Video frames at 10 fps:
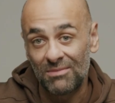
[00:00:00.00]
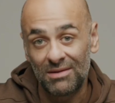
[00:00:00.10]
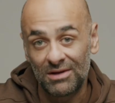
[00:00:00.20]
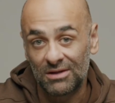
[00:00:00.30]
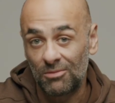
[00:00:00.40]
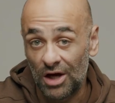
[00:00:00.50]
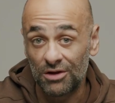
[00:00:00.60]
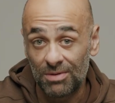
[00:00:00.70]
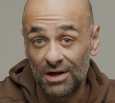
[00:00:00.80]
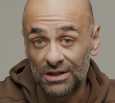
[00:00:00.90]
maybe some
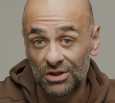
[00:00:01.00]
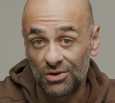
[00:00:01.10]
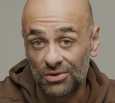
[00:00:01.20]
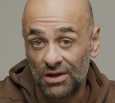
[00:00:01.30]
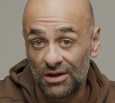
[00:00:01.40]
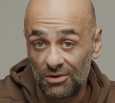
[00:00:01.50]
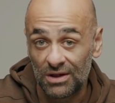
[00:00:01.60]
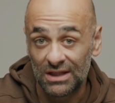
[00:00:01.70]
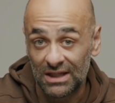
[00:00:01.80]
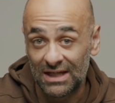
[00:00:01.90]
other pairs of shoes that you
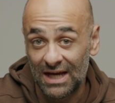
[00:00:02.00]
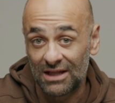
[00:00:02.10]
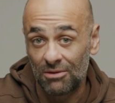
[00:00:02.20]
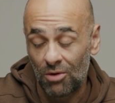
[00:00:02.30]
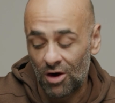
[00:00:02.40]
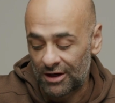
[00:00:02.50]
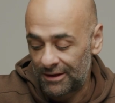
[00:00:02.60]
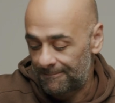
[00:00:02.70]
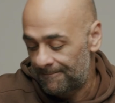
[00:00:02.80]
can get in the market.